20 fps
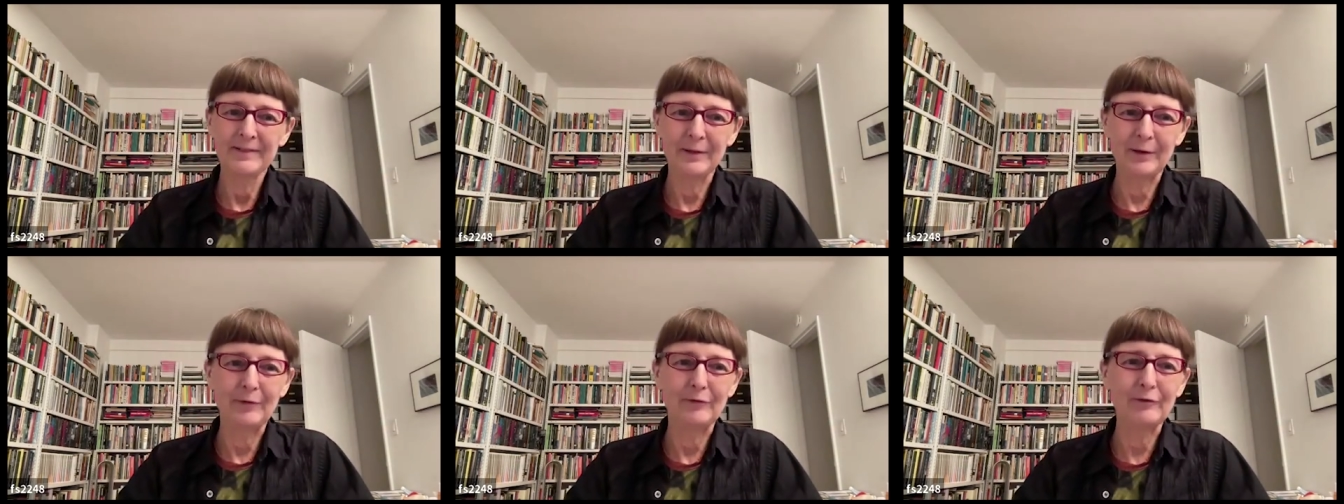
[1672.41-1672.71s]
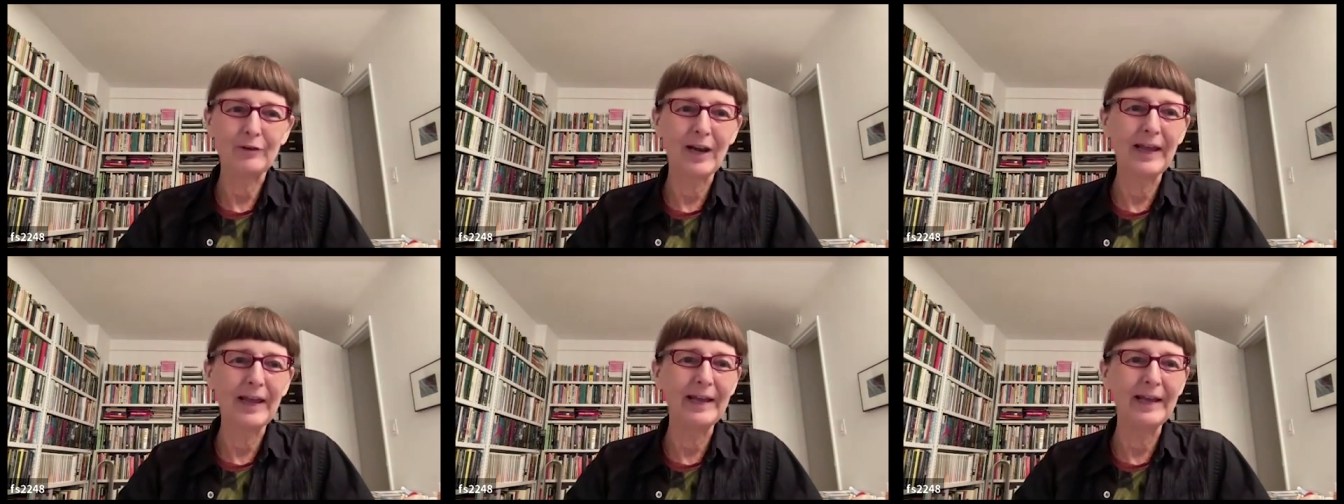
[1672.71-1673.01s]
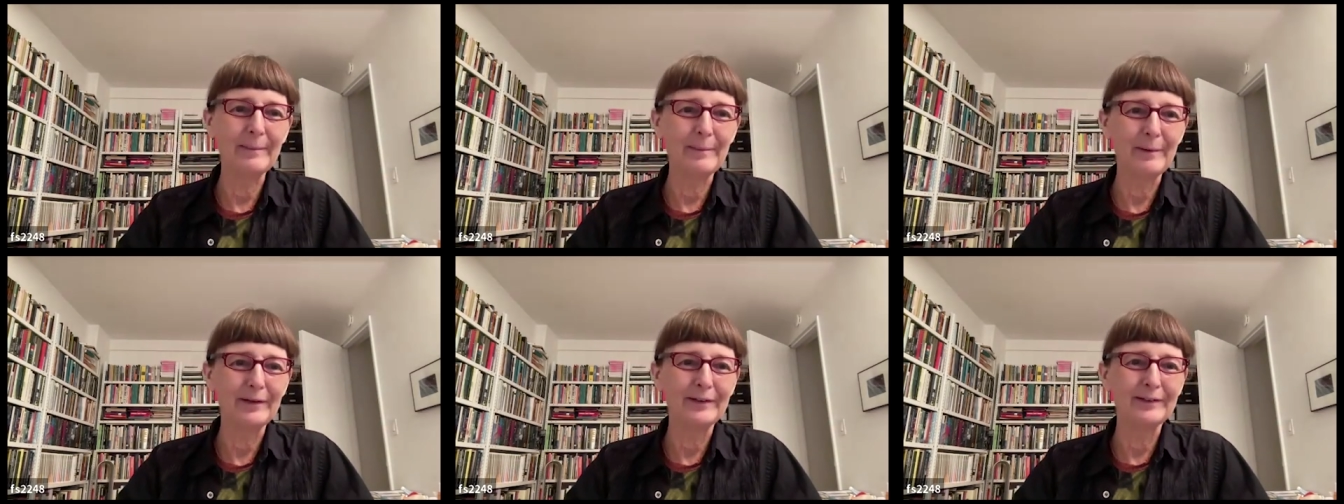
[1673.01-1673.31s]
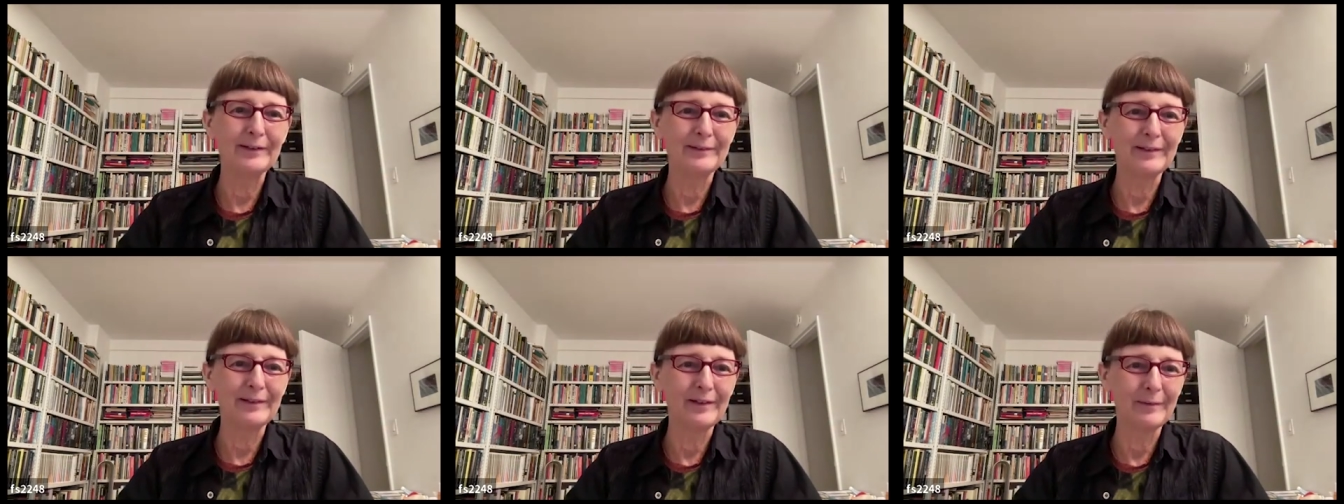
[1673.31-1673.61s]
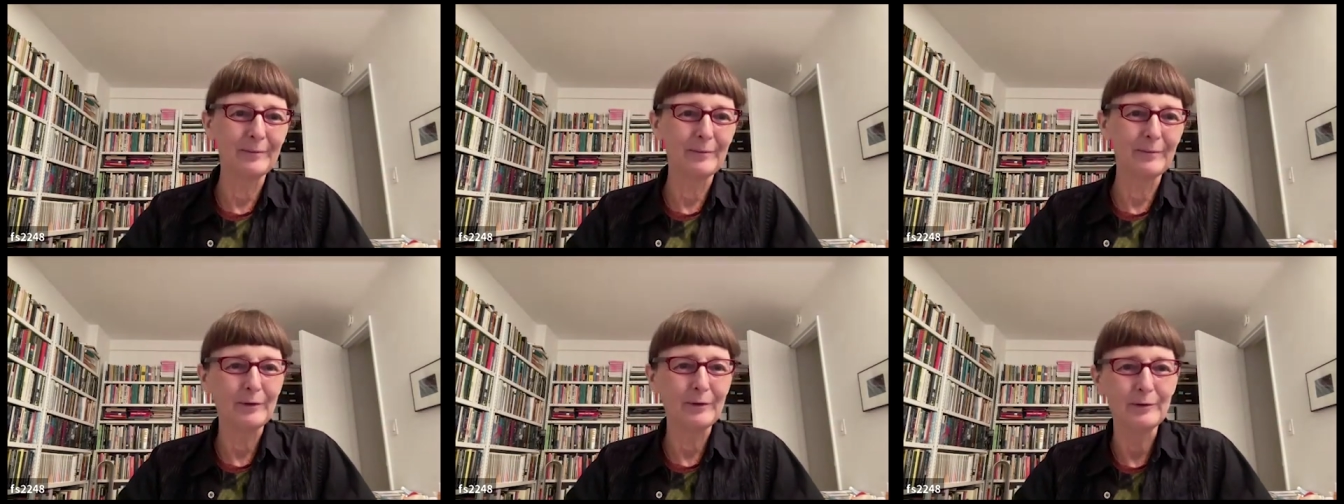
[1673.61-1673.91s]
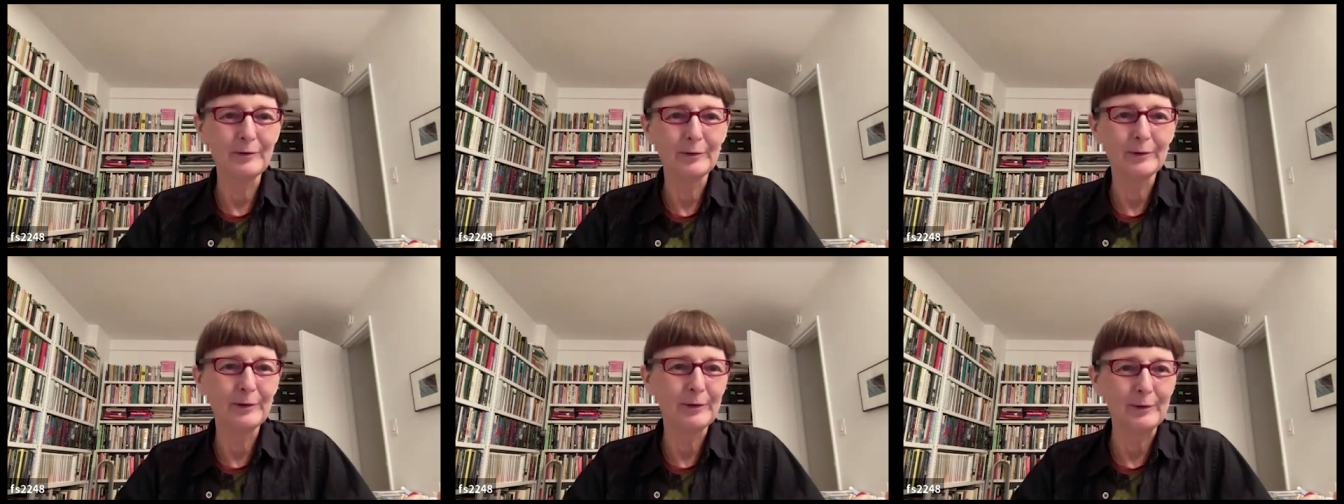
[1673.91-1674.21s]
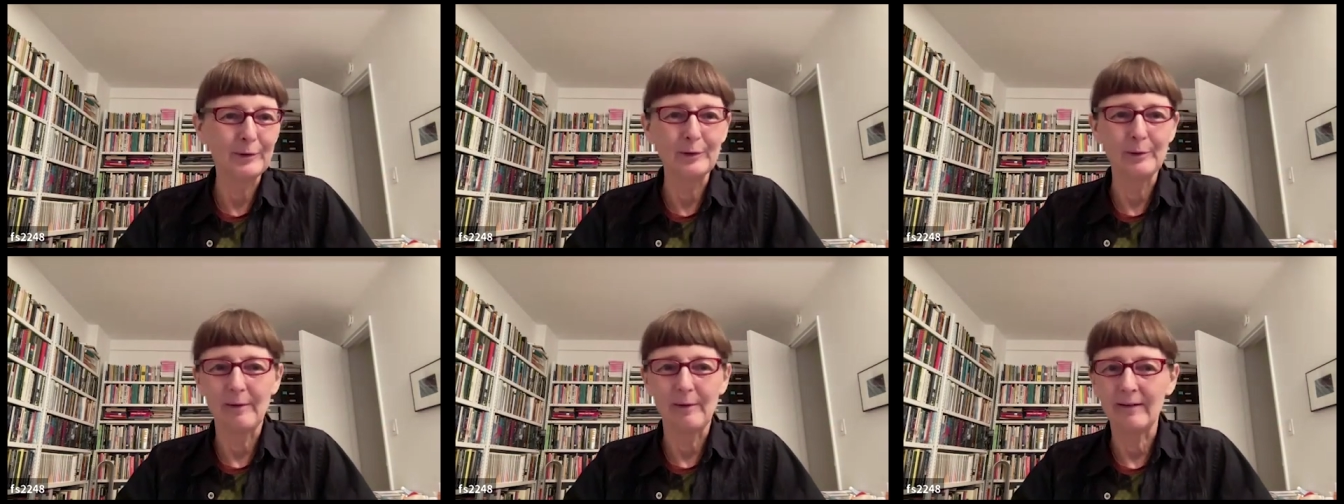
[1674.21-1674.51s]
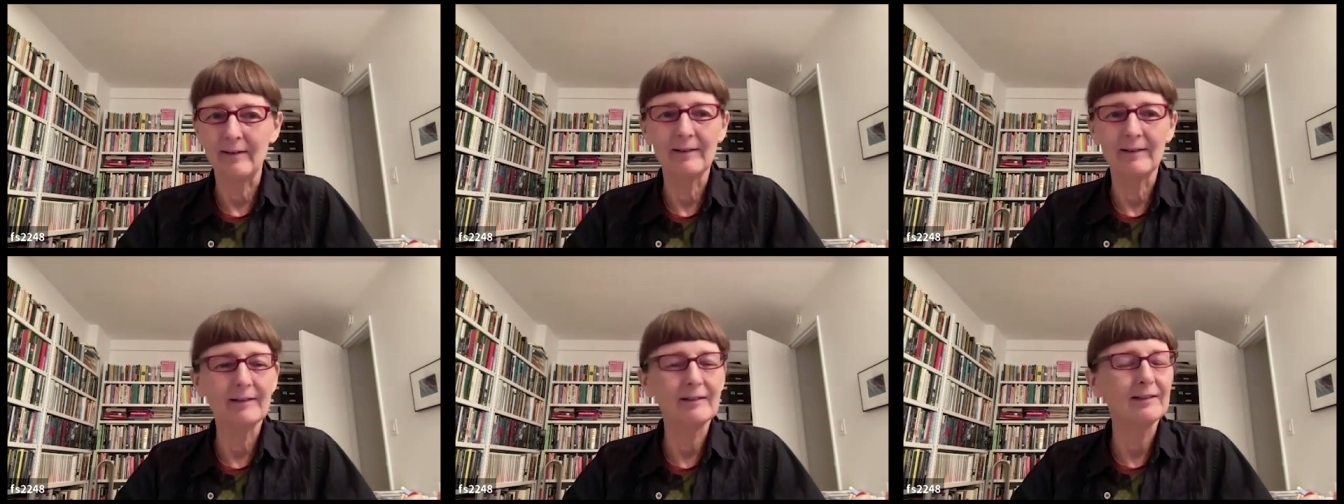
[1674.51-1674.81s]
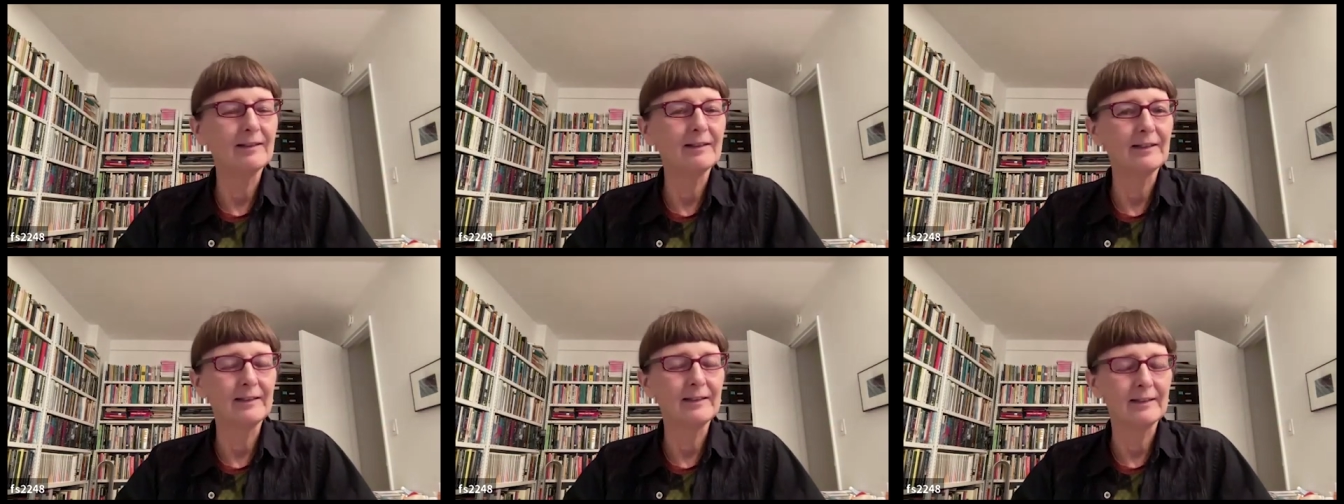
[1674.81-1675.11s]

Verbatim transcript: sort of claim on on what you do and who you are